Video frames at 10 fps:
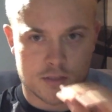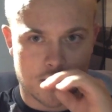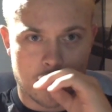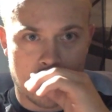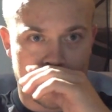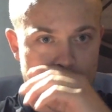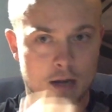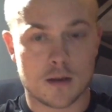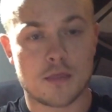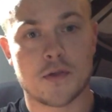So
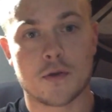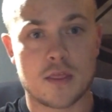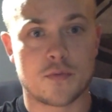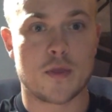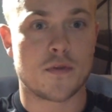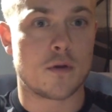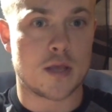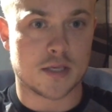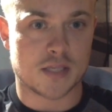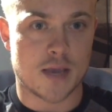again,
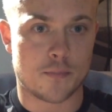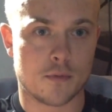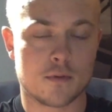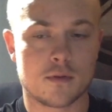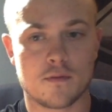33-30 example.